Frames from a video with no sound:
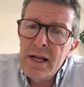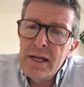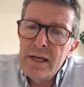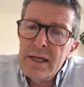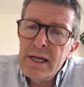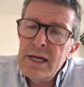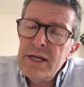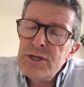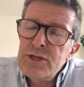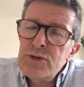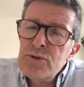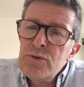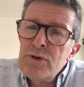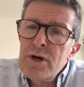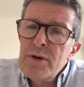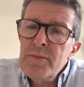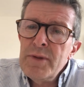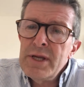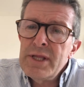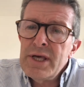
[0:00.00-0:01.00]
Let us all
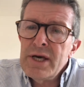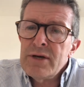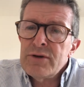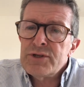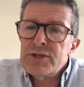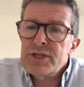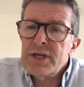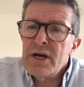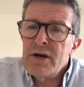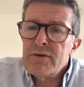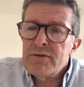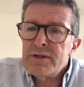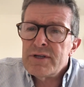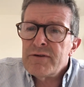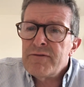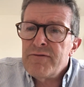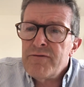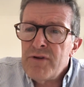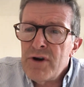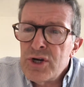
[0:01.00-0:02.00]
commit ourselves
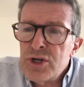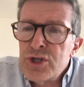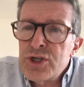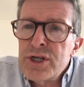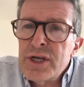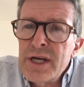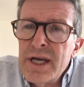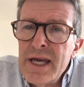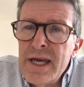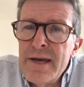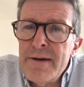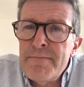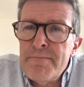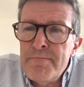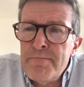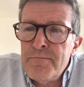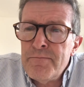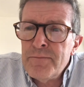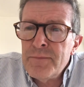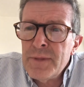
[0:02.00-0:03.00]
afresh to
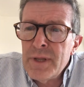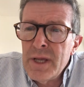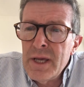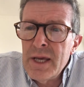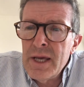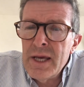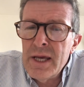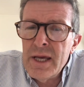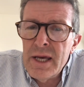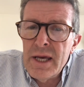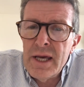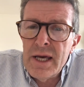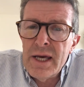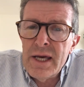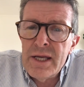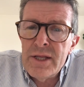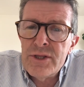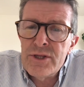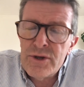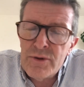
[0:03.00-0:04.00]
him.
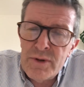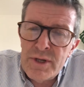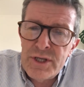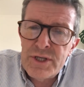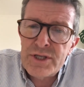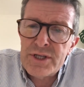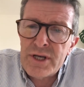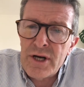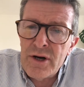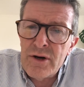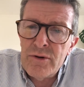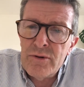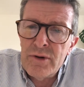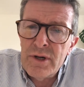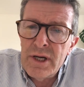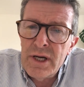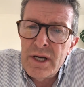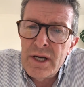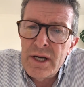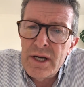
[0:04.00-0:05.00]
In doing so,
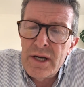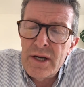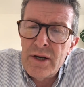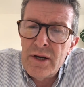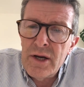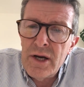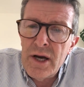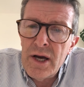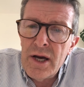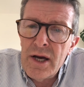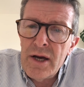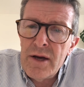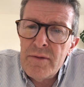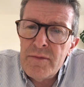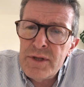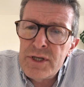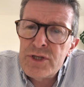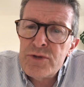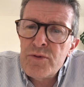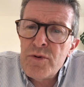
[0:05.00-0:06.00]

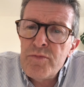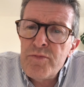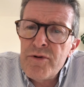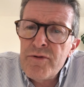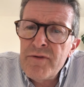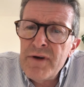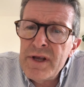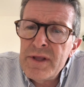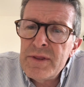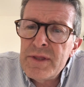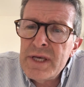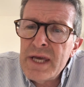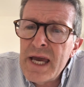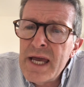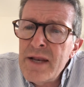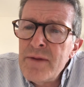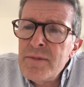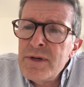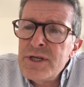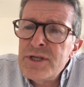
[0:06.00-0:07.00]
this will prevent the
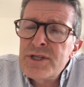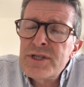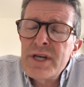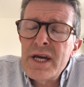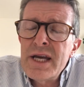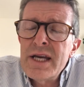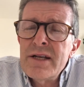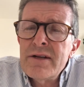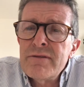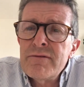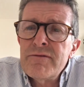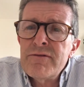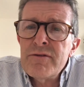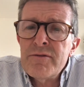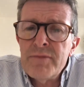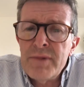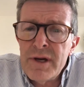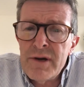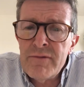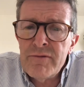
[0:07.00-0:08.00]
enemy Satan
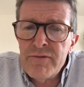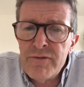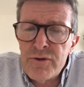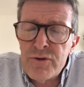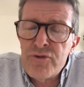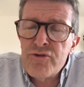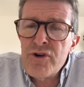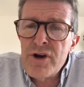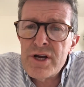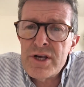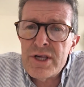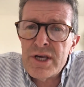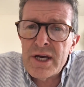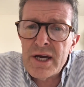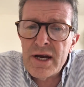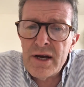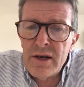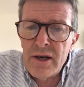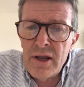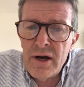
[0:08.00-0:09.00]
from infiltrating
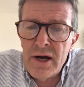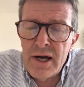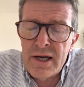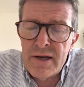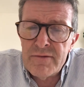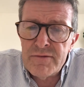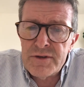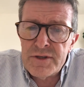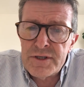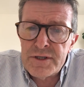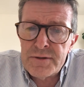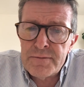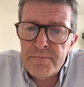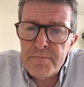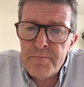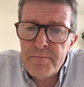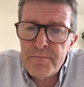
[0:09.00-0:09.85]
our lives.